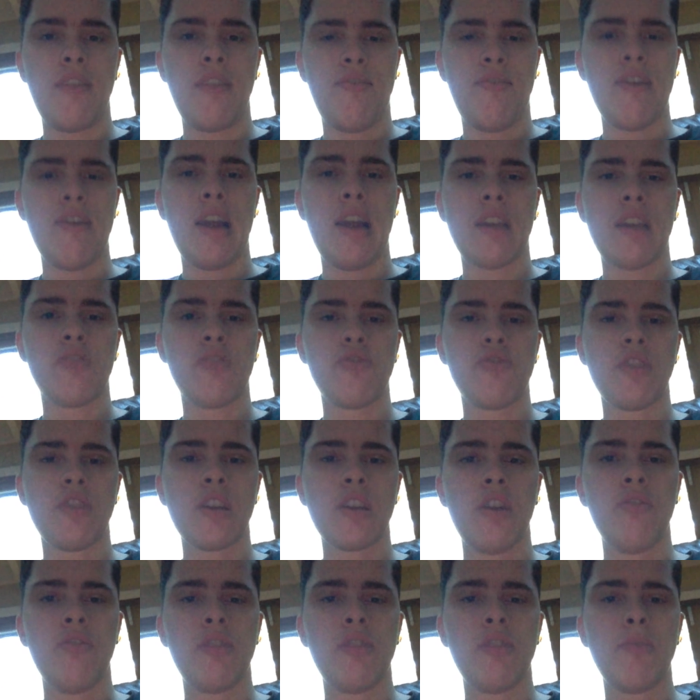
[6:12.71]
of factors that
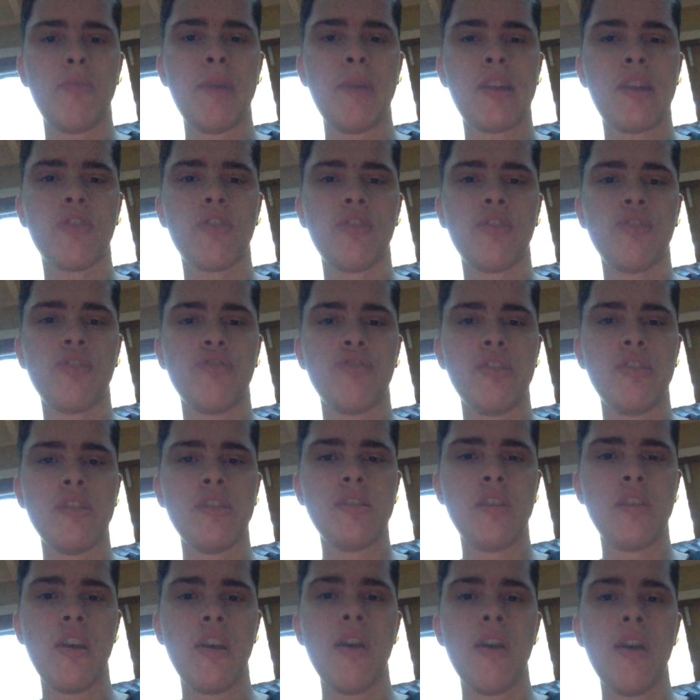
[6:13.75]
go into mental
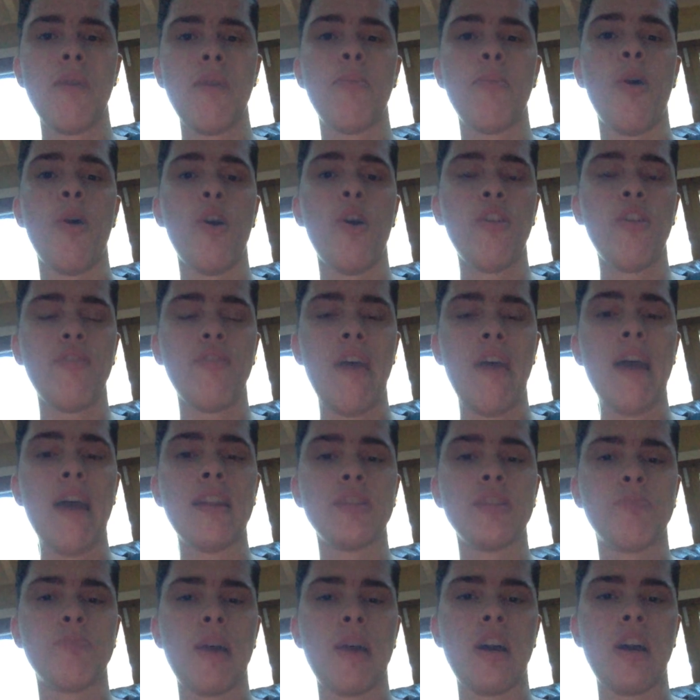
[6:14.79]
illness. Part of that
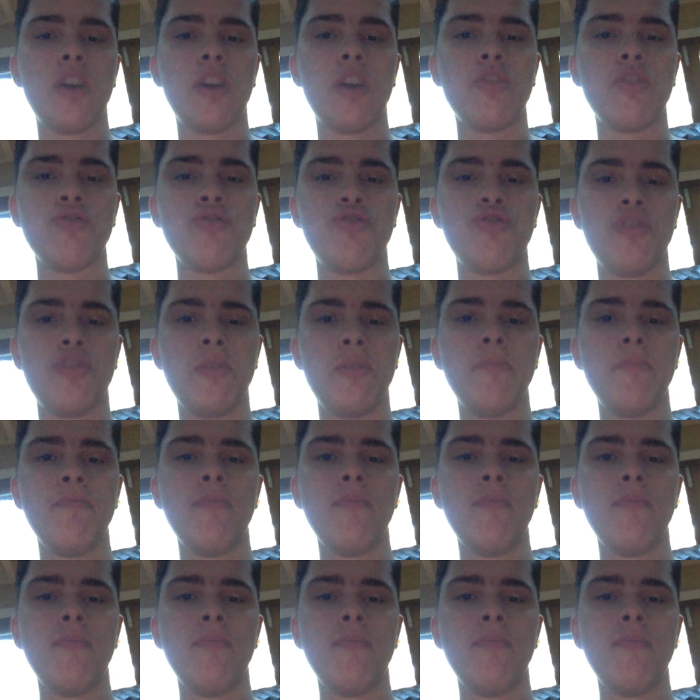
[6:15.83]
is biology.